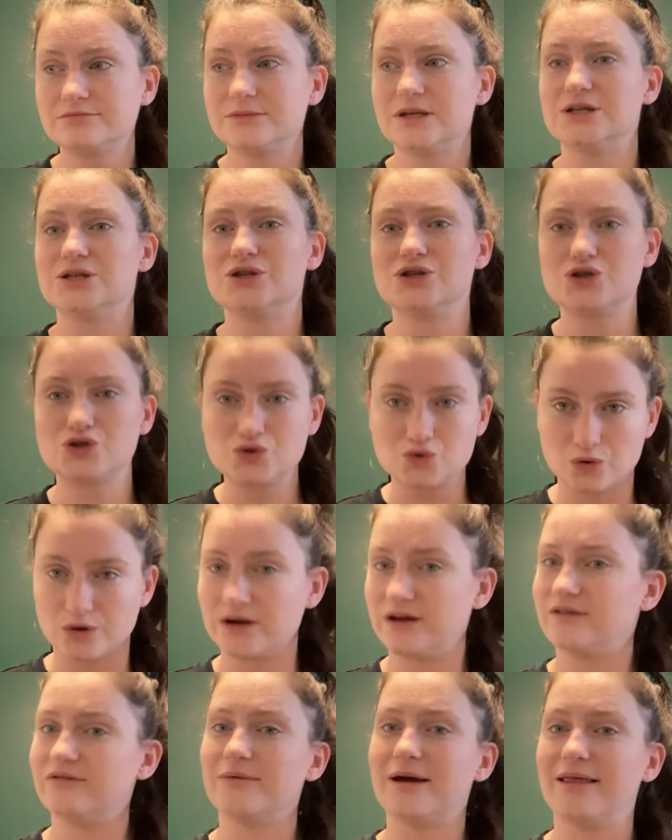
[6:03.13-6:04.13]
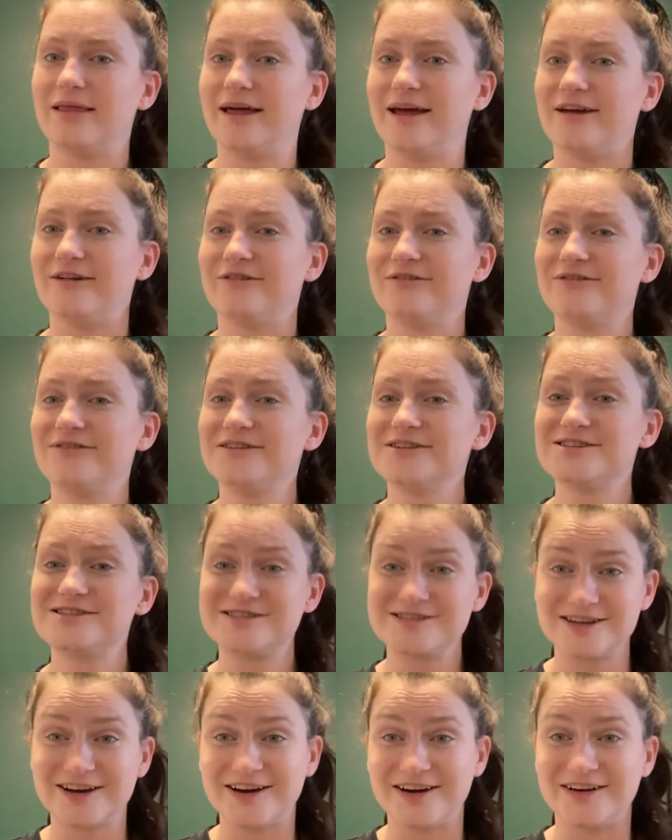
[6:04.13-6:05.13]
is the story of my life.
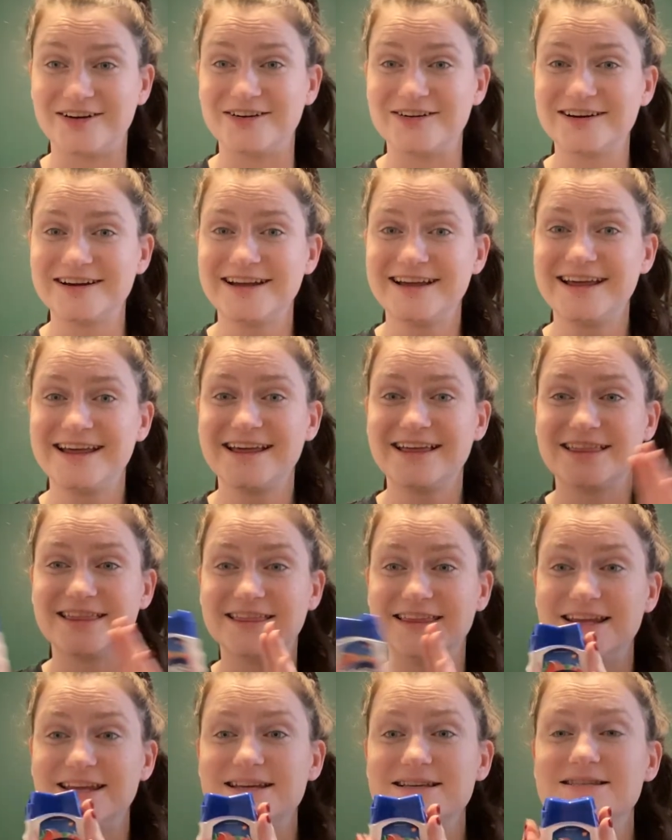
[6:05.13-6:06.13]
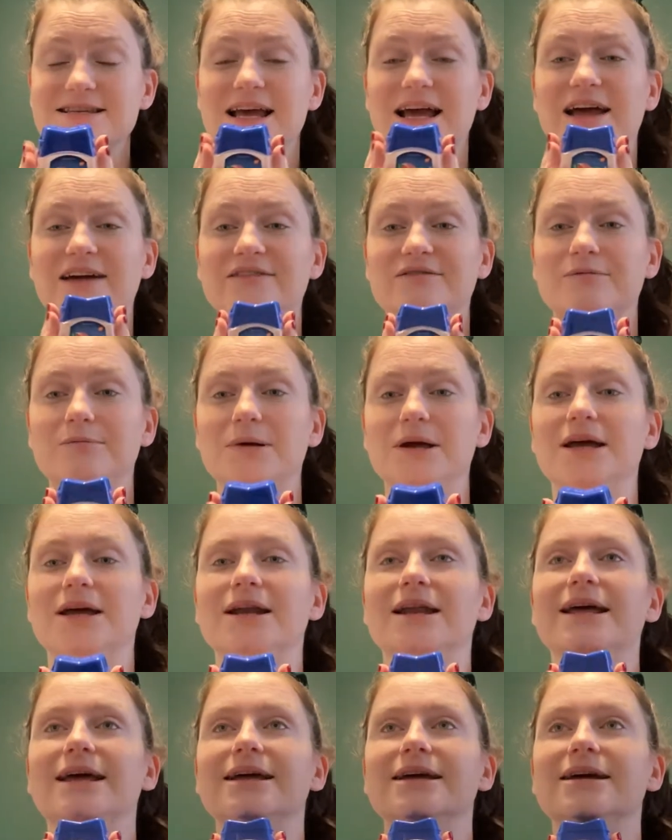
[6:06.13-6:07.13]
So these have been
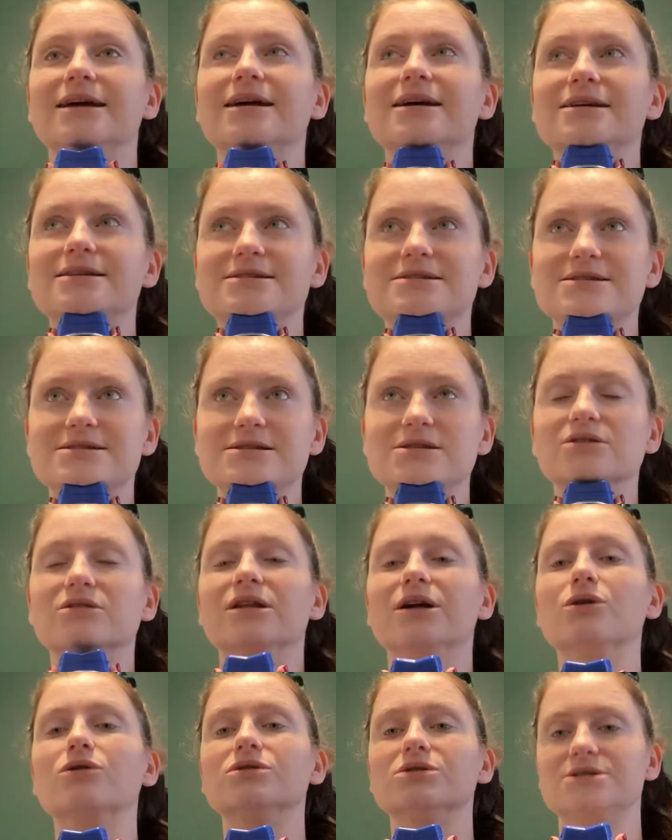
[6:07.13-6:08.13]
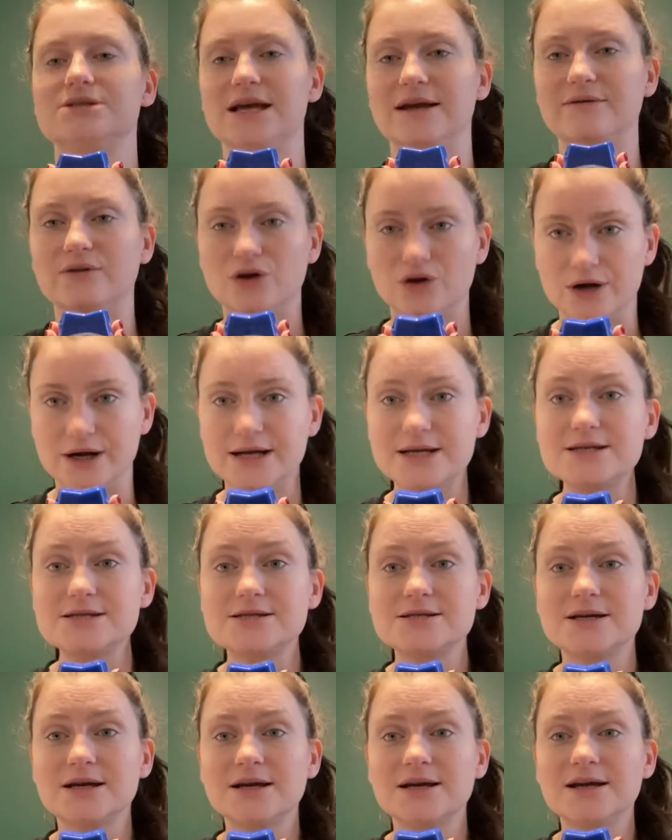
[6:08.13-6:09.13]
a literal saving
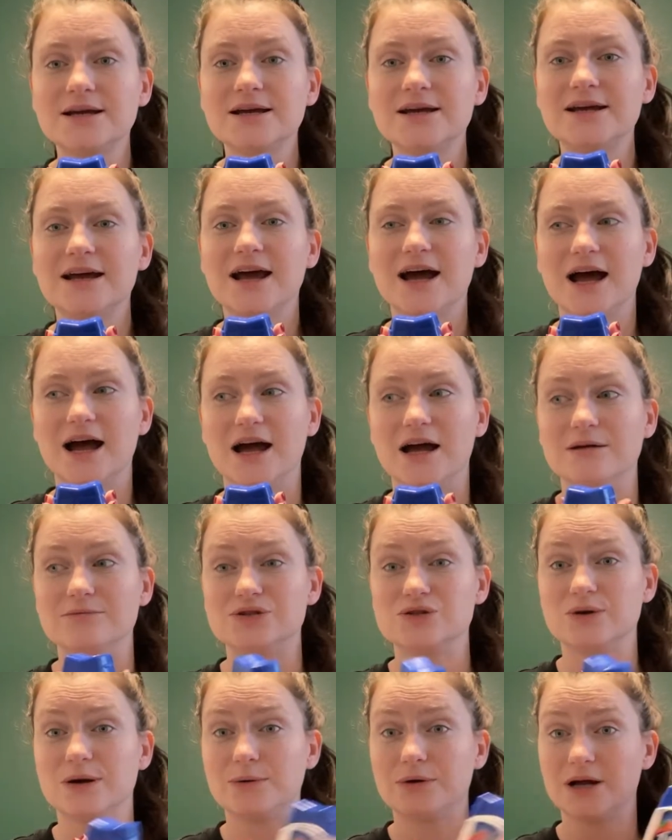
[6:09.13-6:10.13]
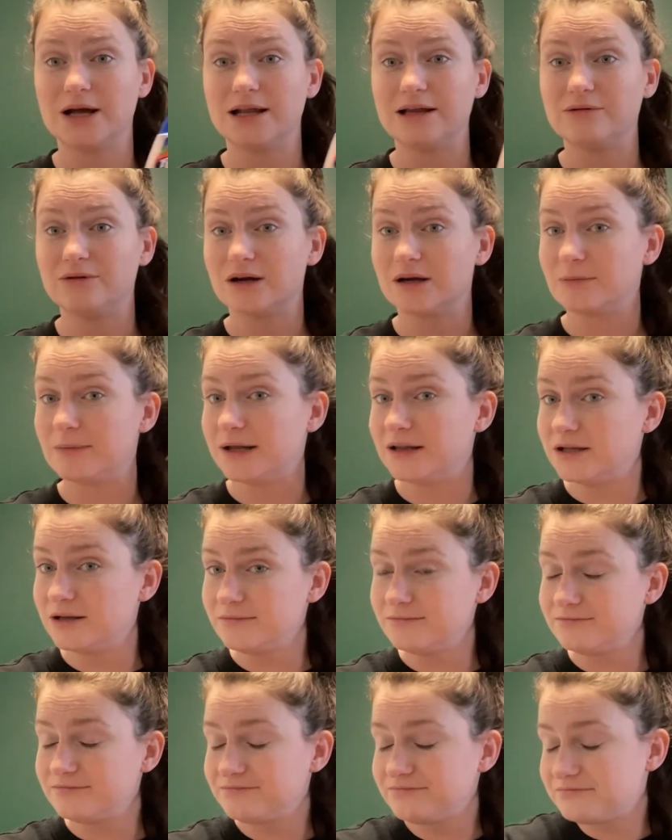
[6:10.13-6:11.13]
grace. So I would highly recommend
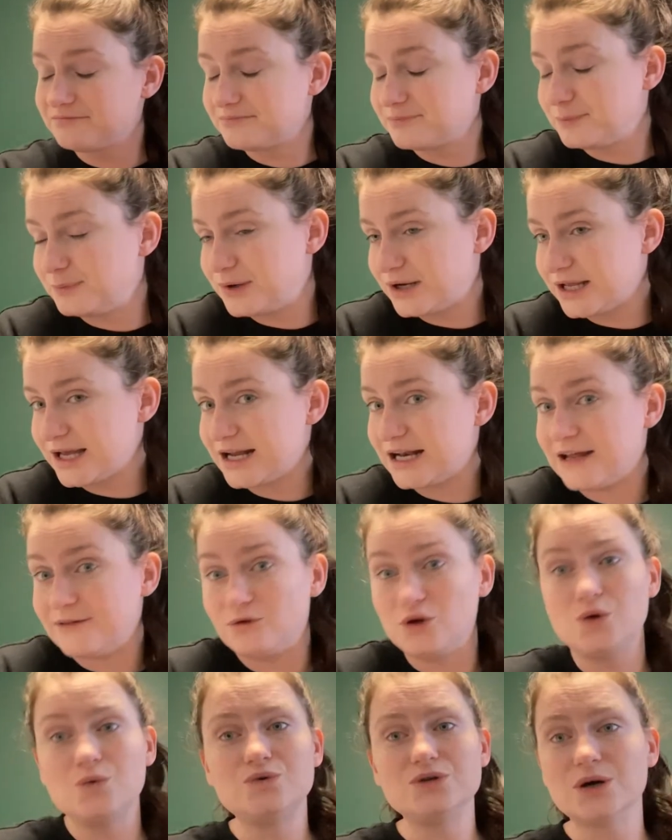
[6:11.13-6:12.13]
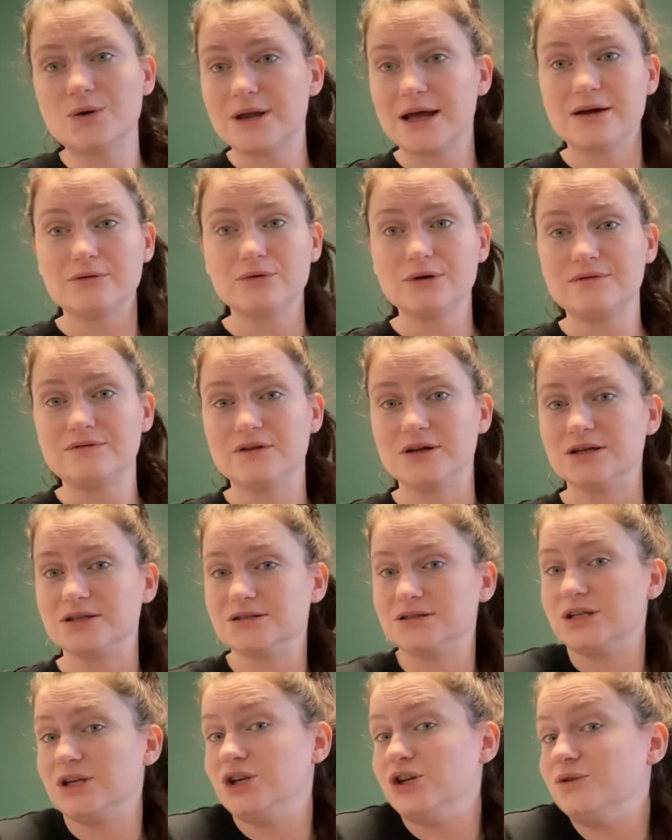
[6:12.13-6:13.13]
them. But again, if you don't have
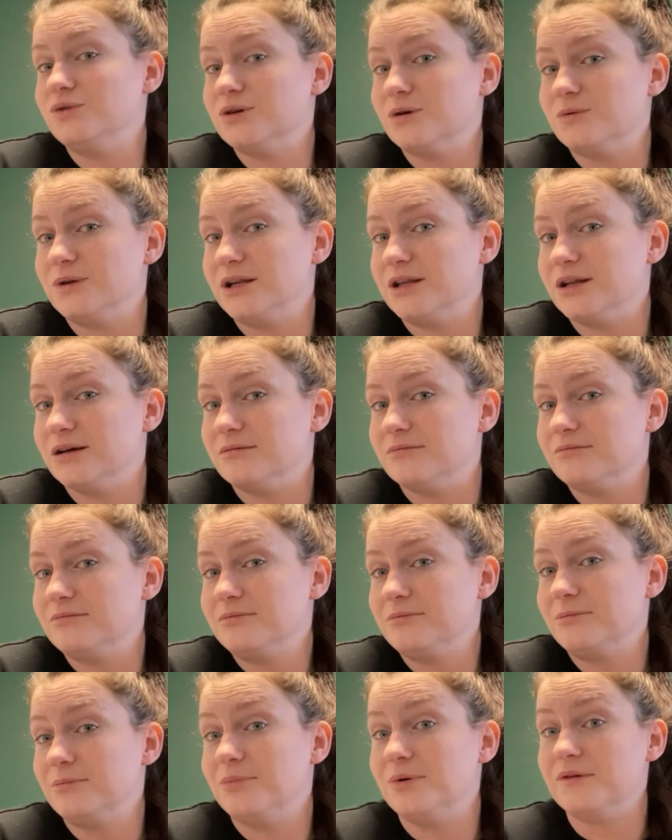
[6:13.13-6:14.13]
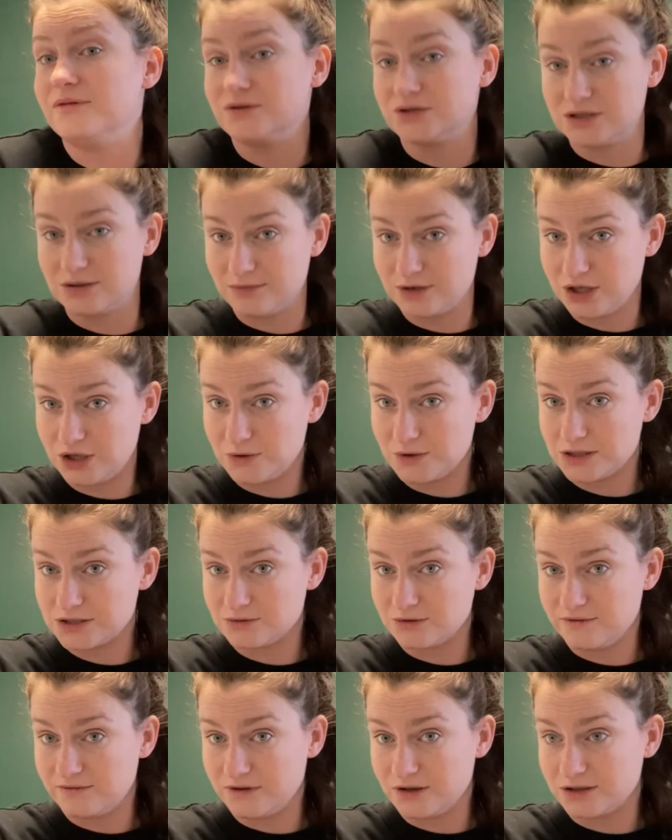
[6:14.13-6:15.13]
reflux, then you don't need them. But for somebody who has
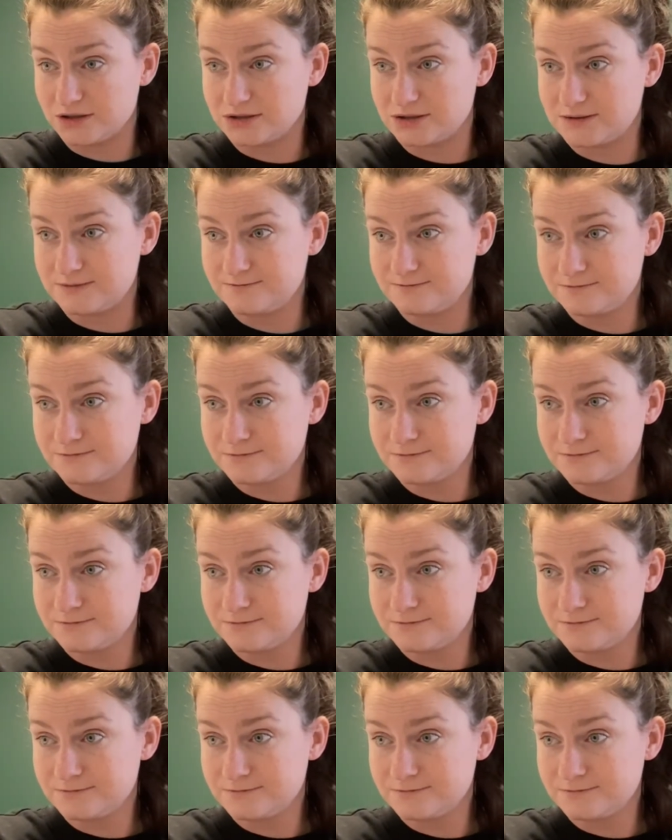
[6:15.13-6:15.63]
reflux,